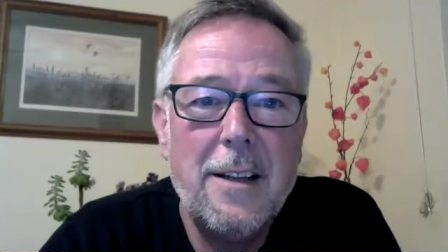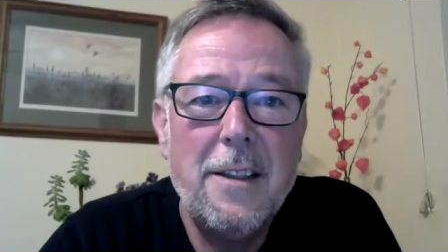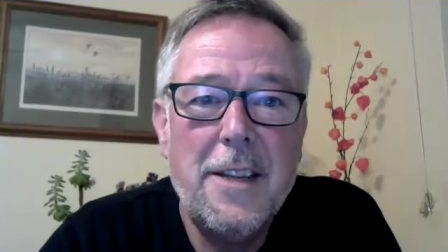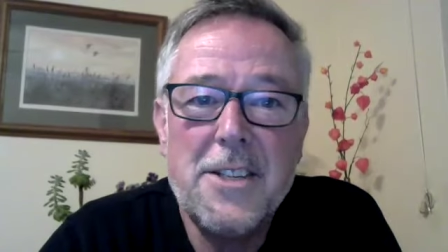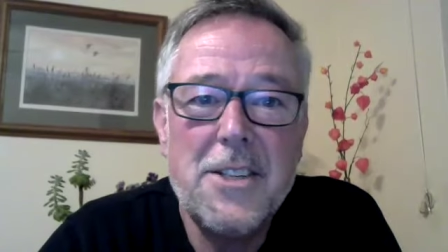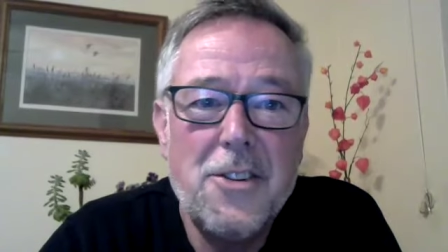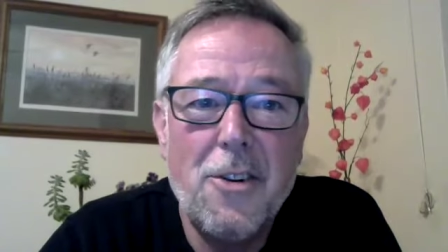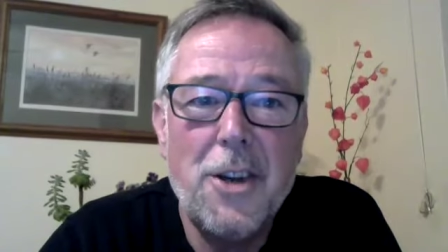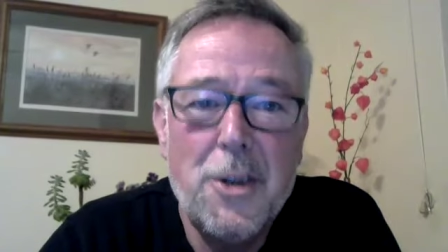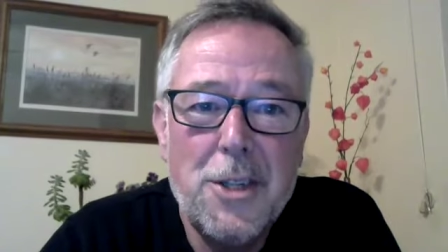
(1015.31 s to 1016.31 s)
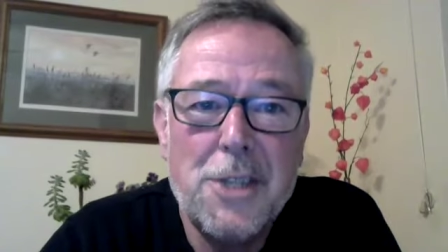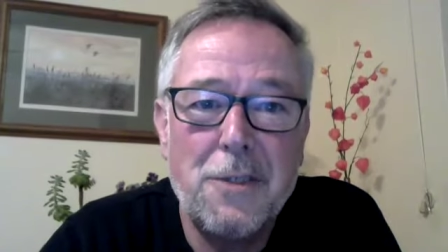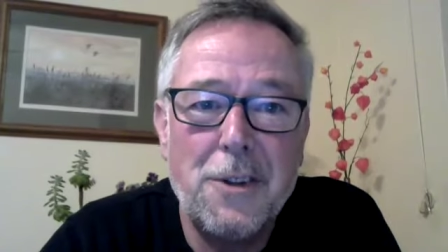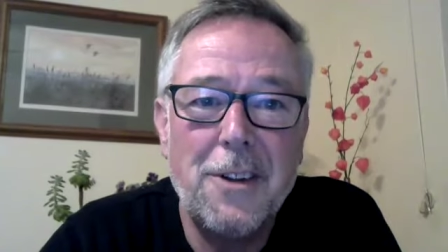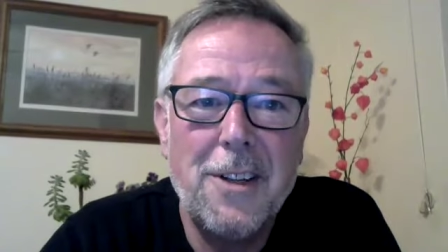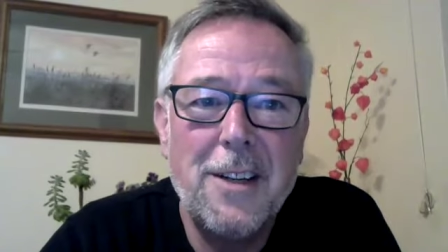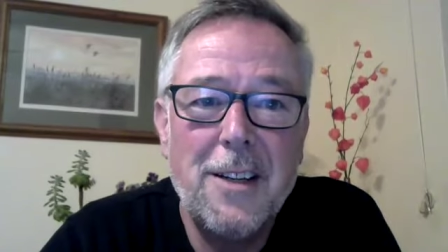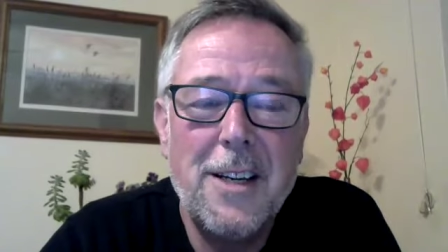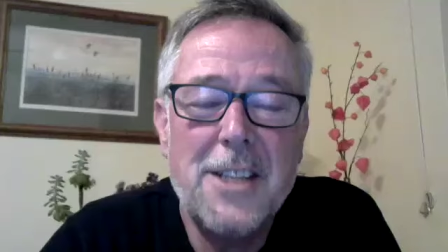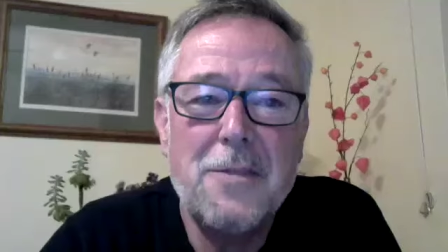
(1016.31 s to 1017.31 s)
This is not useful.
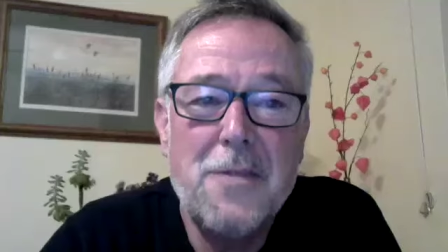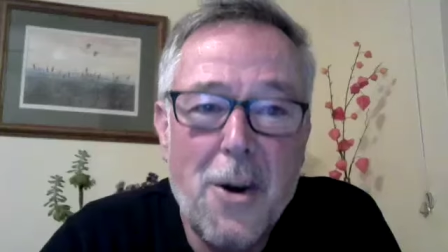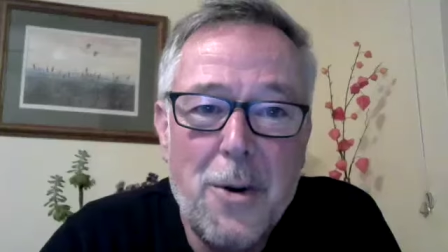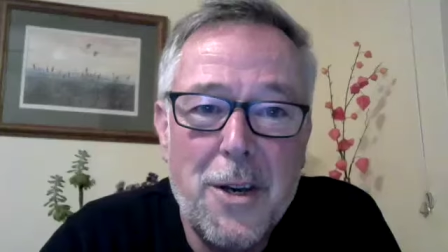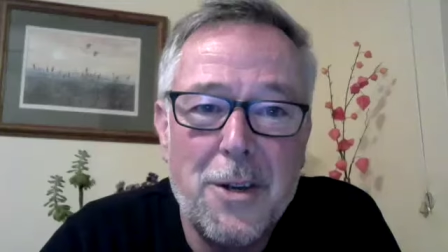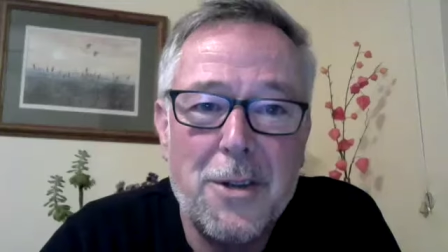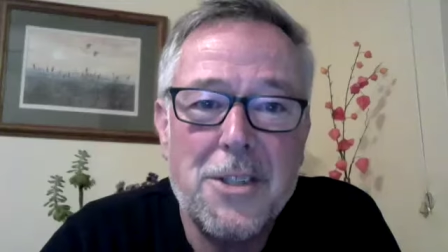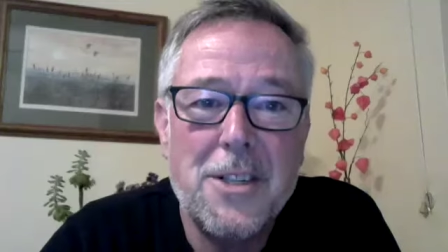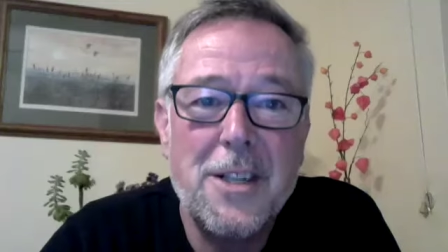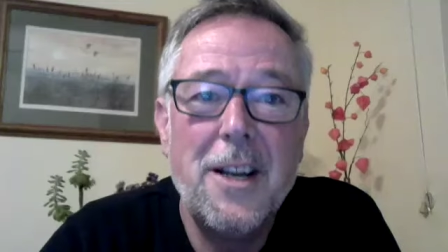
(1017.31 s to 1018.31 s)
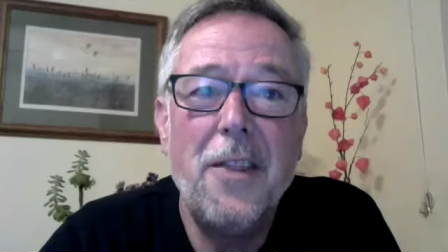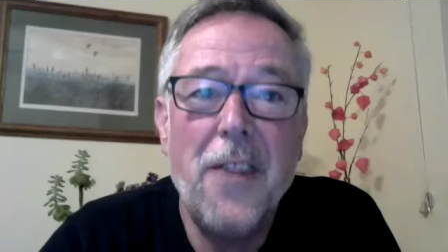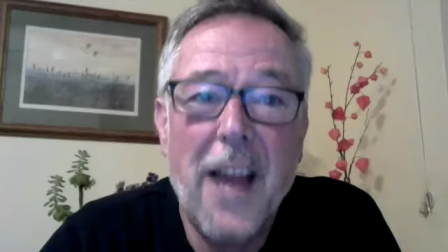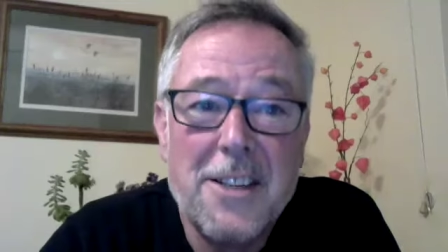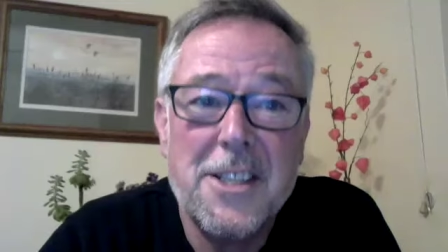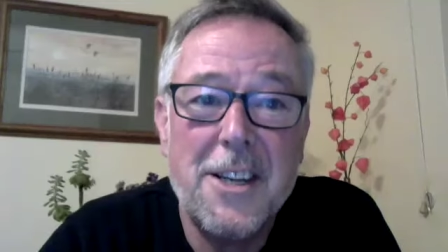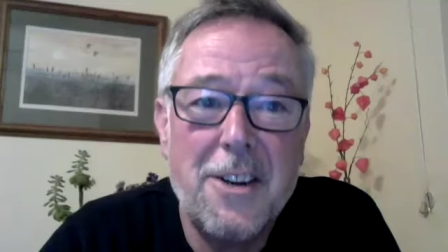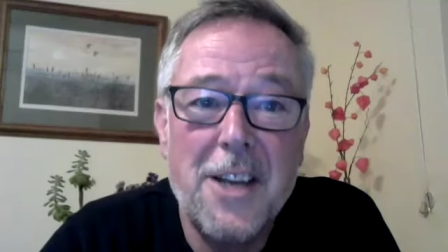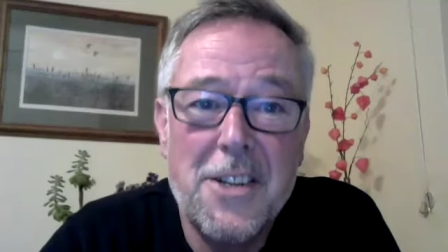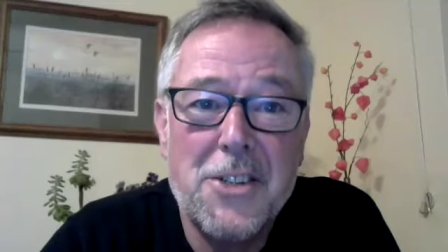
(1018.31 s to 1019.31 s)
It's of no use. That's the
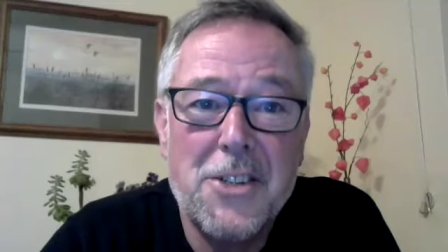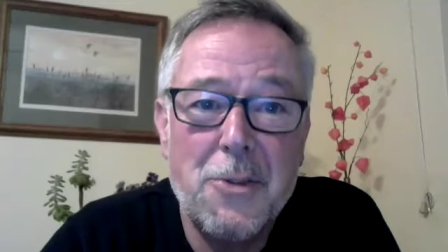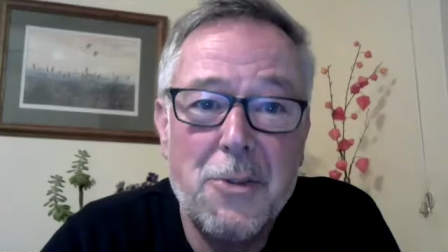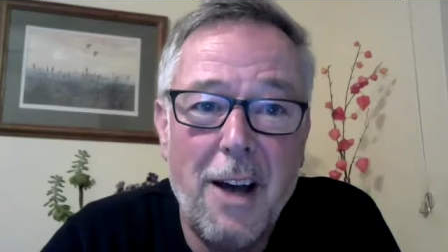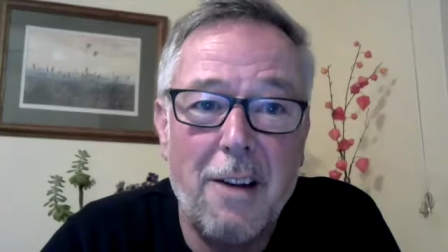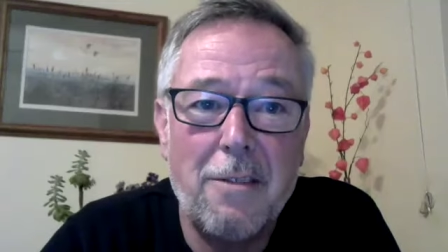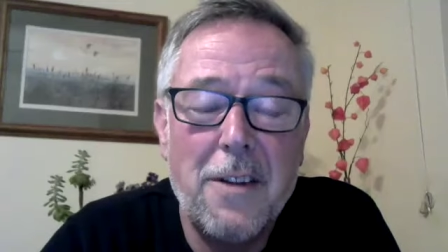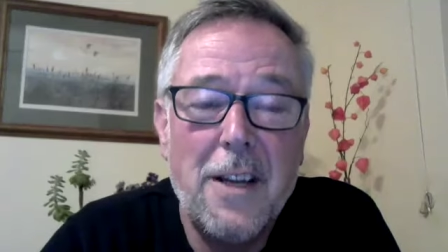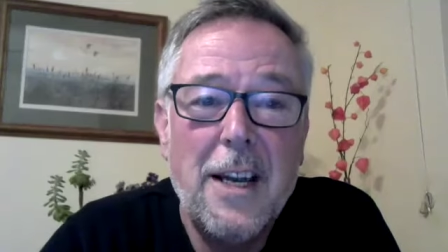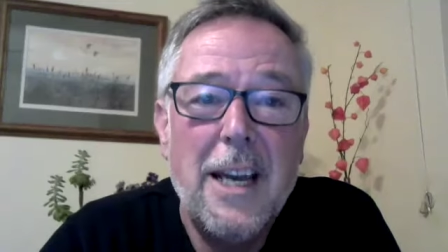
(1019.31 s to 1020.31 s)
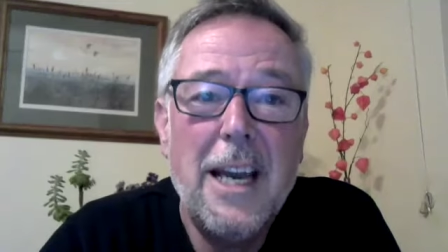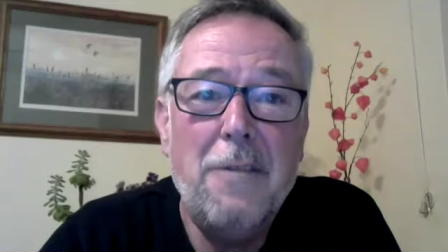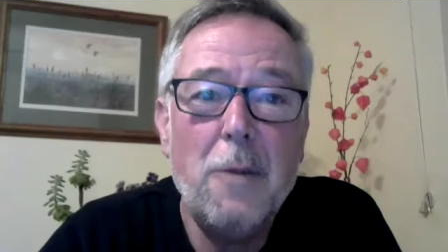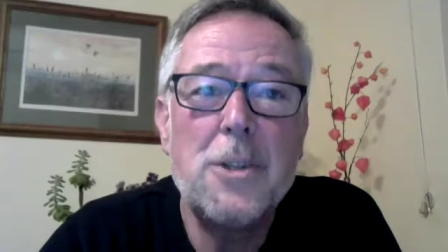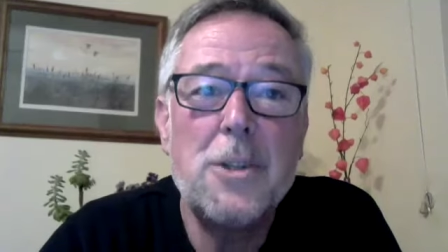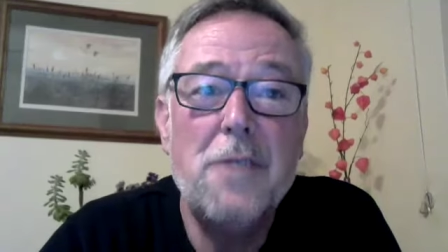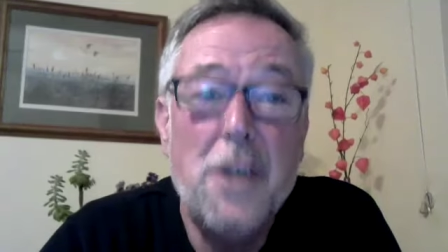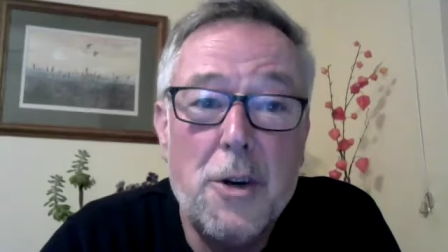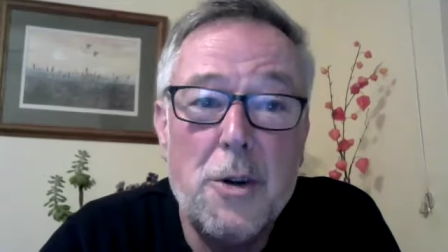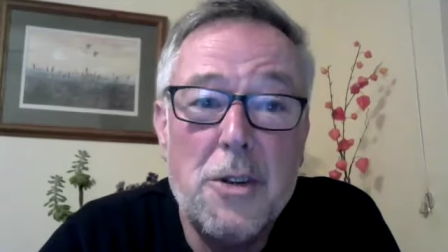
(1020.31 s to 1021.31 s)
unconditional love. If it was of
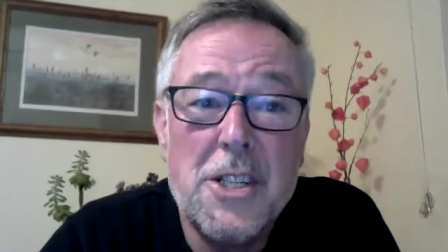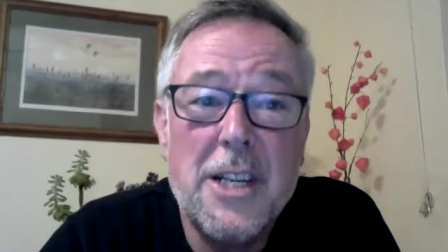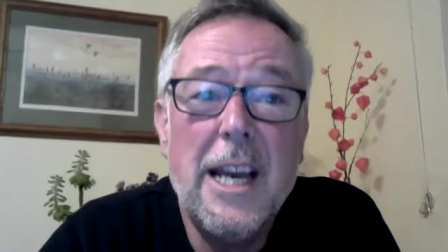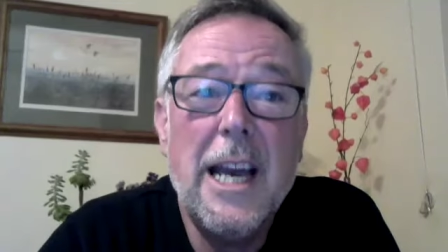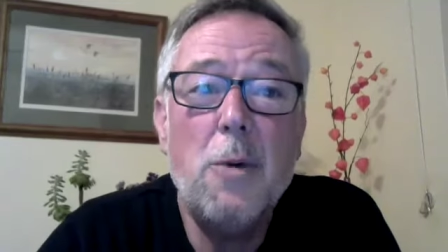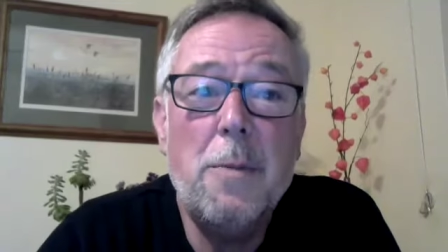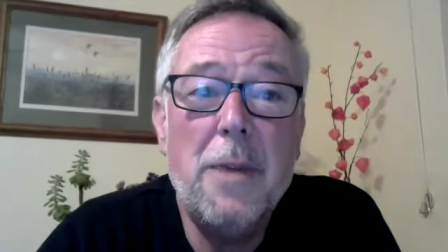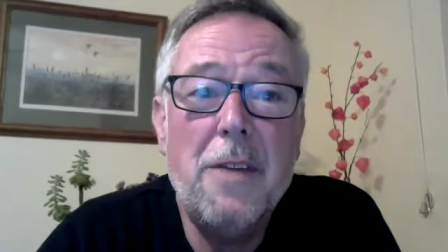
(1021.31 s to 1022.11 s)
use, it would